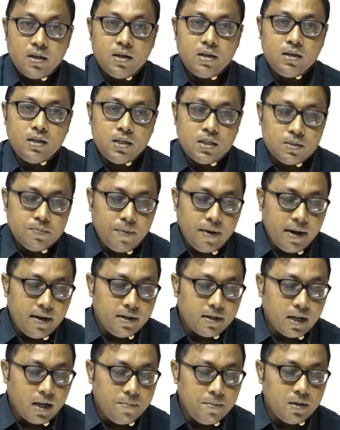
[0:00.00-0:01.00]
despite
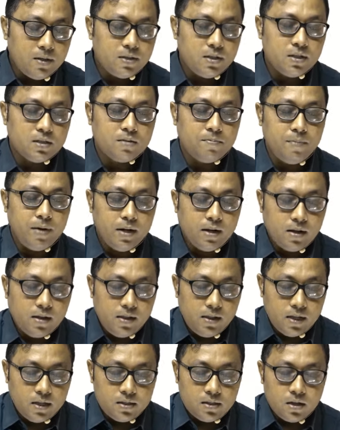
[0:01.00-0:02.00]
having serious medical
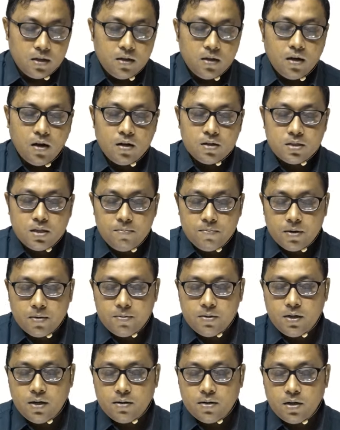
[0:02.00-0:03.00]
illness or symptoms
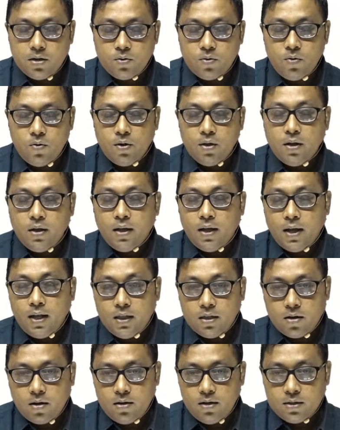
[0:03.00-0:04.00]
related to health
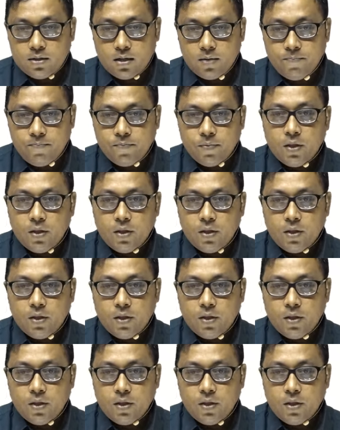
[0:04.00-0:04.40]
condition.